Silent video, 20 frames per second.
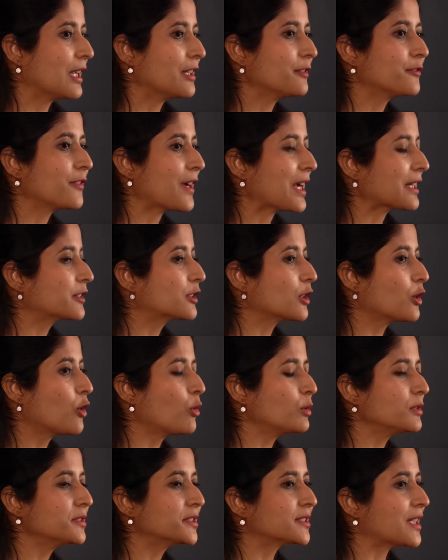In fact, the
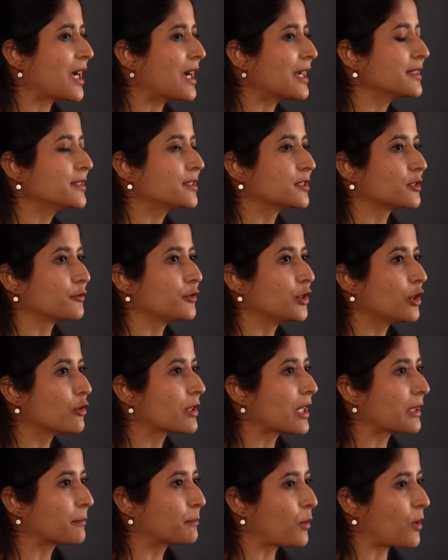whole science of
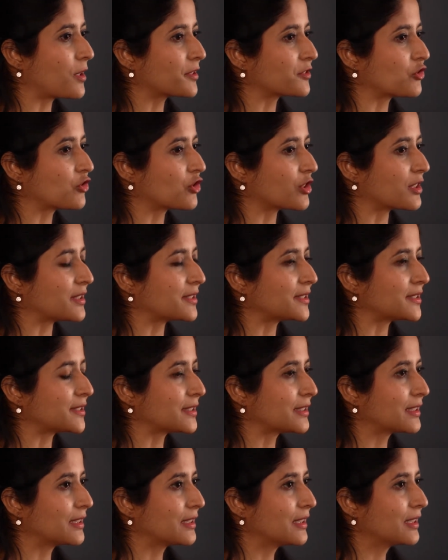yogic
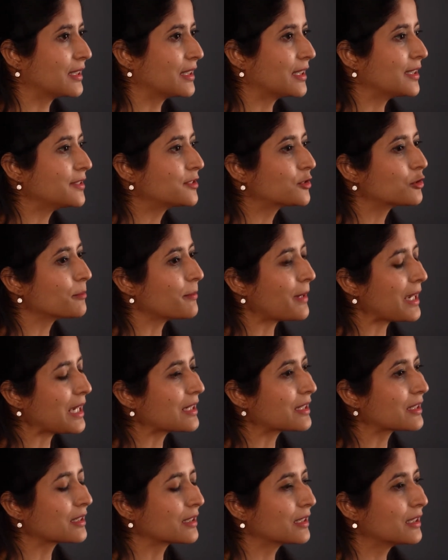postures is to
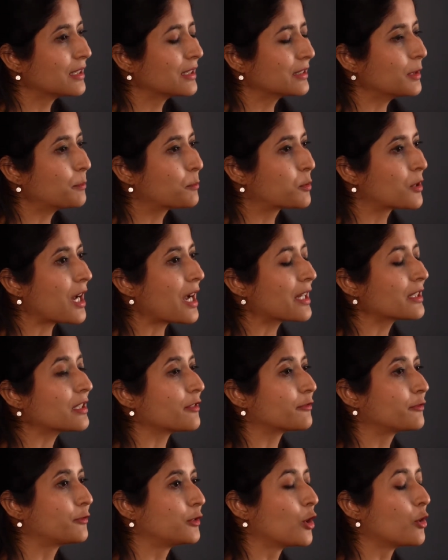make the
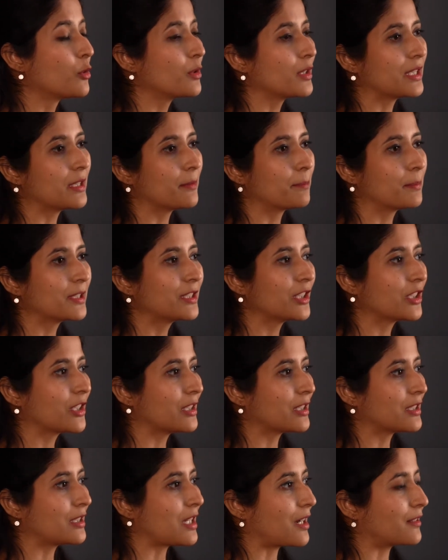prana flow in a
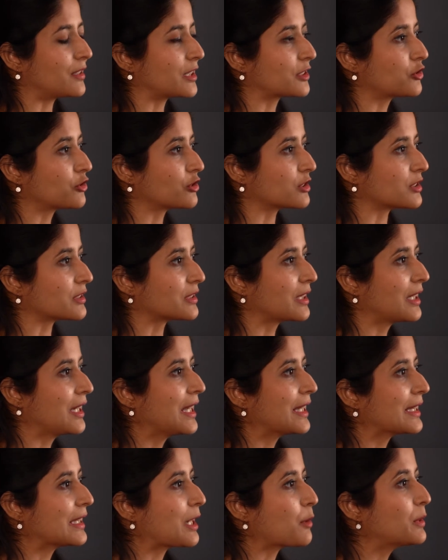particular direction
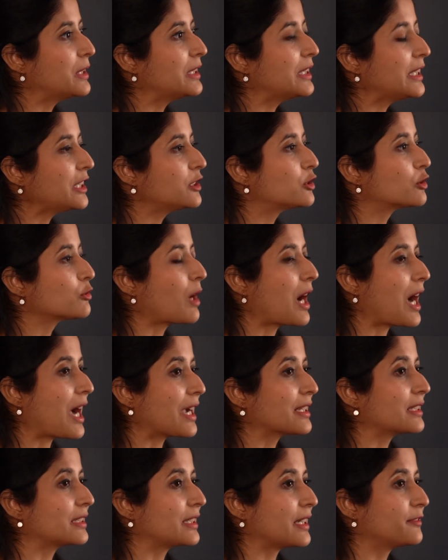that will lead to
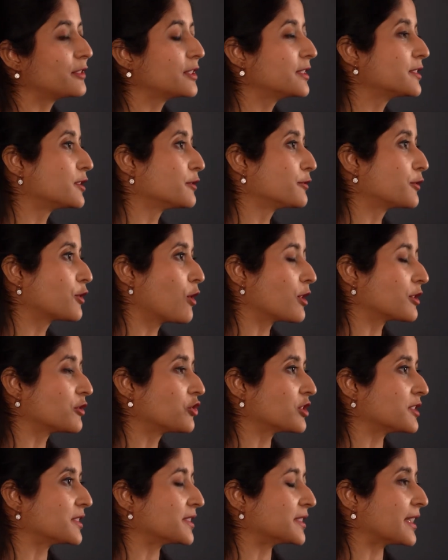higher levels of
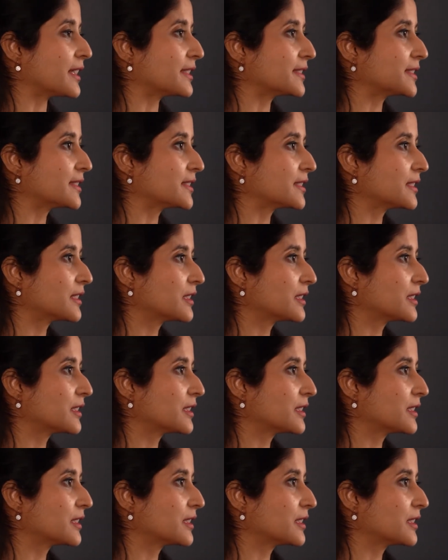consciousness.